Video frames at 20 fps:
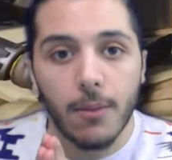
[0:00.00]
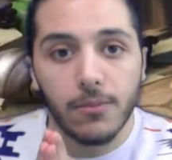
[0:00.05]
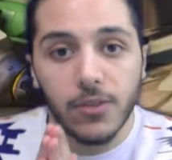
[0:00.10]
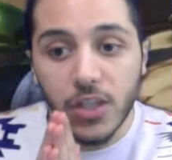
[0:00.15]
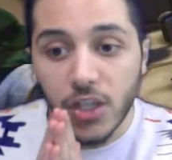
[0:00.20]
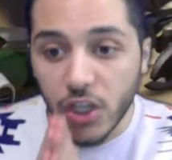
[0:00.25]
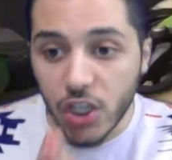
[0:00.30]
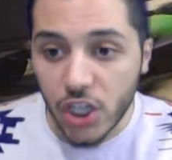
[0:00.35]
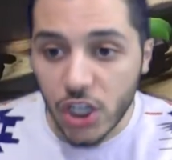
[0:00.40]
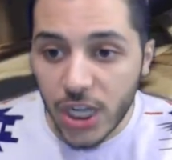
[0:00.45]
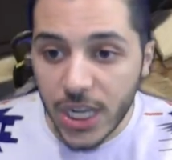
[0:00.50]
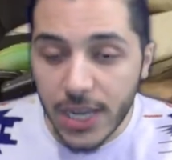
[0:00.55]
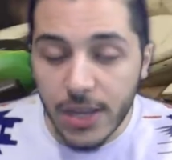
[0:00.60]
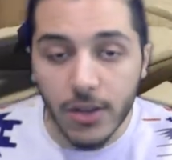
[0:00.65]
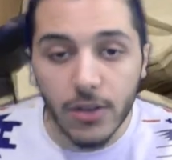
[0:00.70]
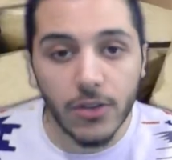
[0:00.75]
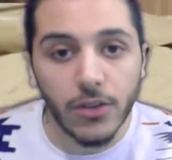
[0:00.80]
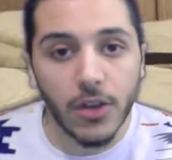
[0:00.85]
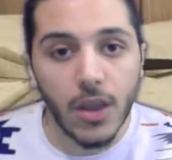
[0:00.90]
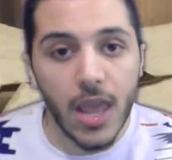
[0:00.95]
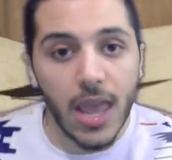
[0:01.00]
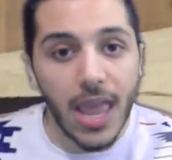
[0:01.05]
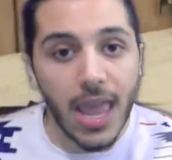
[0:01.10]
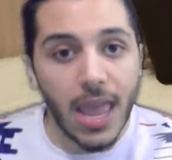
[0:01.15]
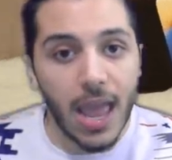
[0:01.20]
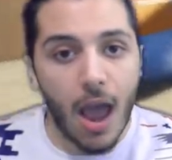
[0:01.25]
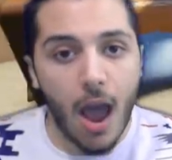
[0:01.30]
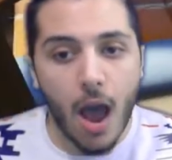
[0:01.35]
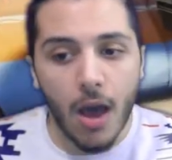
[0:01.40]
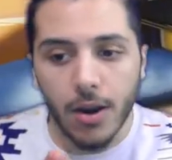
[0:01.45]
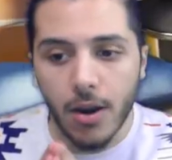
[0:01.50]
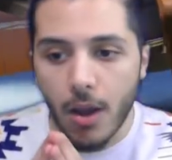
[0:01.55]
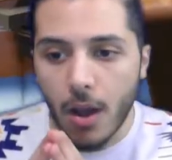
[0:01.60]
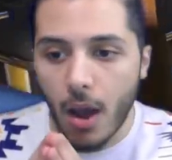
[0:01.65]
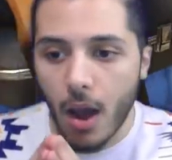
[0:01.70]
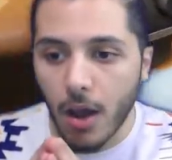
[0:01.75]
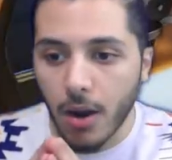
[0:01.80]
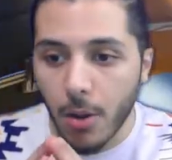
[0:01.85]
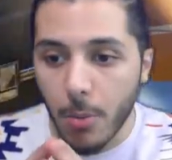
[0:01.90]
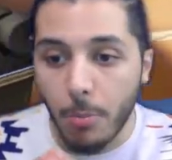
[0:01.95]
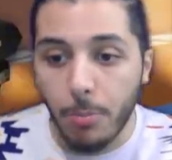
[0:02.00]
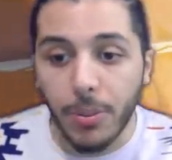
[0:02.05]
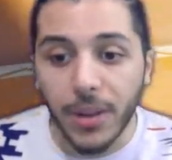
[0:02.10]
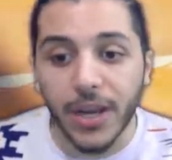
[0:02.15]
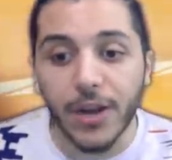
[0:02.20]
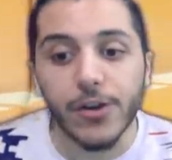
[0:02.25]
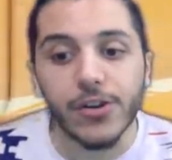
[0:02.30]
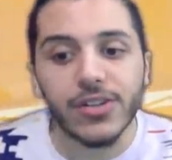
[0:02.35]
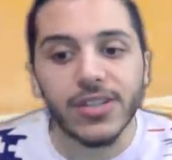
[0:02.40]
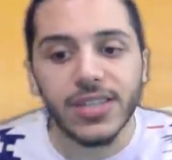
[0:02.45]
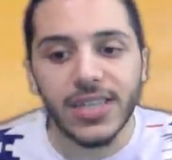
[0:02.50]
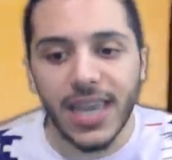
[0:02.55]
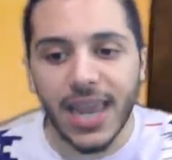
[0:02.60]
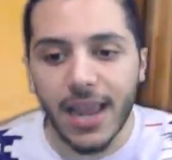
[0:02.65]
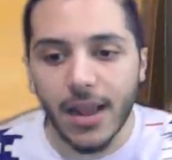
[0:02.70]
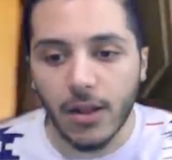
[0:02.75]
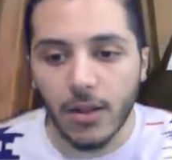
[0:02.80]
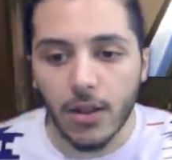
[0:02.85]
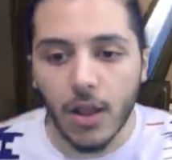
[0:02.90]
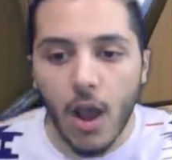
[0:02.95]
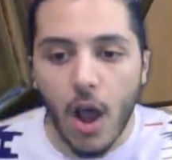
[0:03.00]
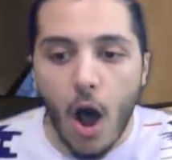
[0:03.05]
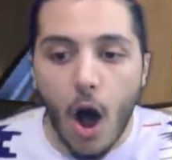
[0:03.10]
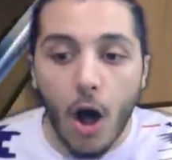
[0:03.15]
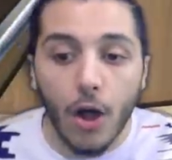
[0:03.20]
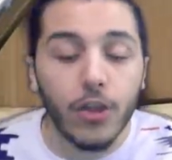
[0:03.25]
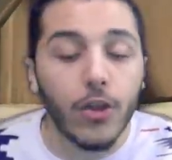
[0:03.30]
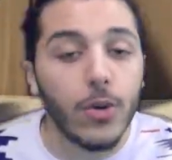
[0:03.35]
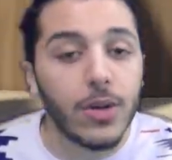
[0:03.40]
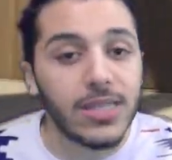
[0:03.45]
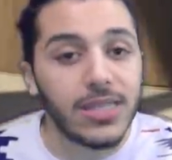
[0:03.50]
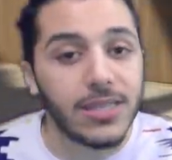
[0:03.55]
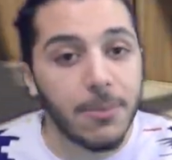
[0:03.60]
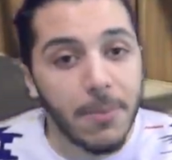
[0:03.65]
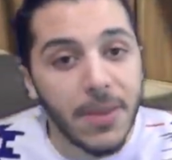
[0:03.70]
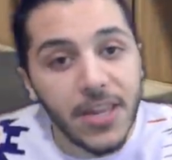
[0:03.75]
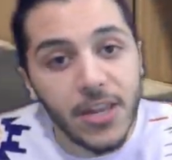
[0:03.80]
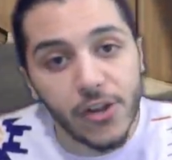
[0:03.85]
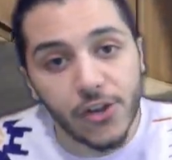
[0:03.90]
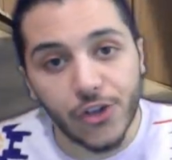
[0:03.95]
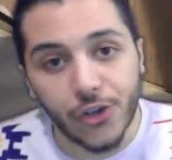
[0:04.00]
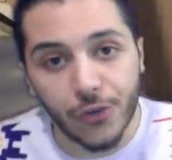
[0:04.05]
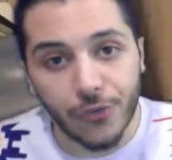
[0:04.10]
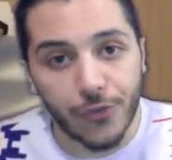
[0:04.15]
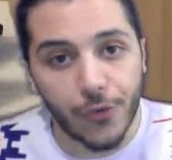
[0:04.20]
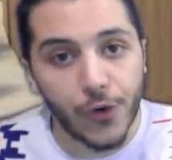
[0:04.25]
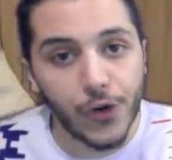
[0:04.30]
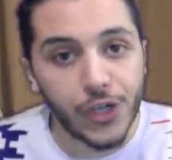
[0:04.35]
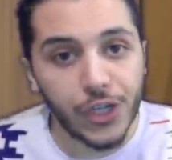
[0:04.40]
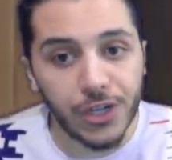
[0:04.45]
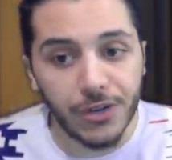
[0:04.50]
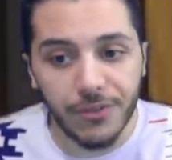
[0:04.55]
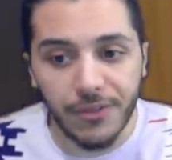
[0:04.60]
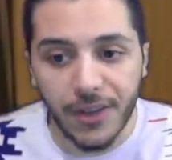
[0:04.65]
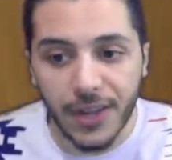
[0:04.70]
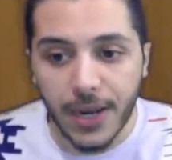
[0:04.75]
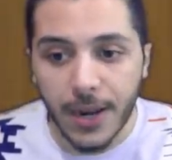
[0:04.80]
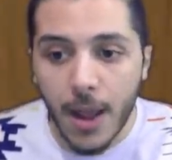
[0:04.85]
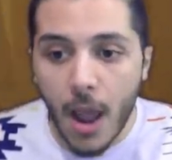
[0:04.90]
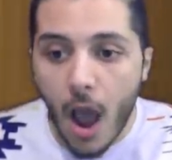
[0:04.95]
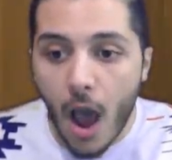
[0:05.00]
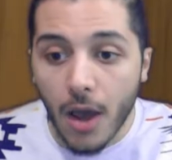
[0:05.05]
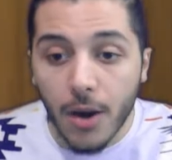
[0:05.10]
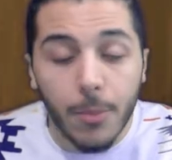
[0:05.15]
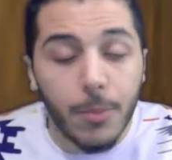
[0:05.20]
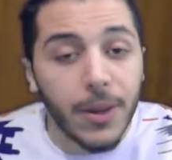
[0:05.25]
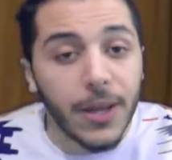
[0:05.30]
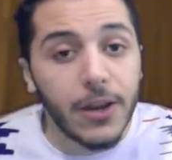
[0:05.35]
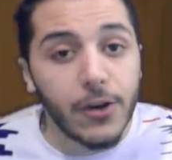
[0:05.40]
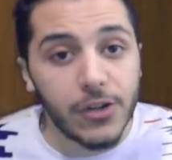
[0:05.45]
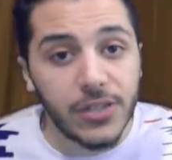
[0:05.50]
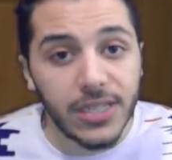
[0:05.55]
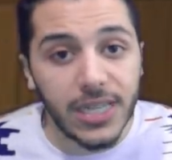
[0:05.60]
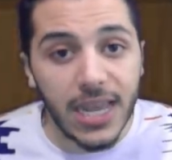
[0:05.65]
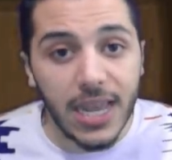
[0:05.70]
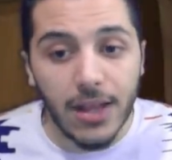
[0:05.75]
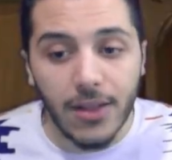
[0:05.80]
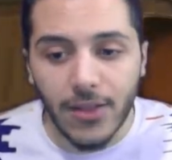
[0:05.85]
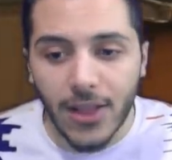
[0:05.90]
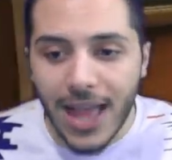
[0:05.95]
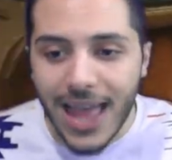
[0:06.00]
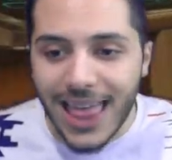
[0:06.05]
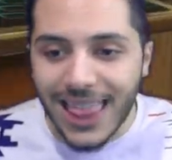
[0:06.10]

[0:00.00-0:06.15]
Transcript: to shield on a bigger scale, although it's a miniature version of it, on a bigger scale,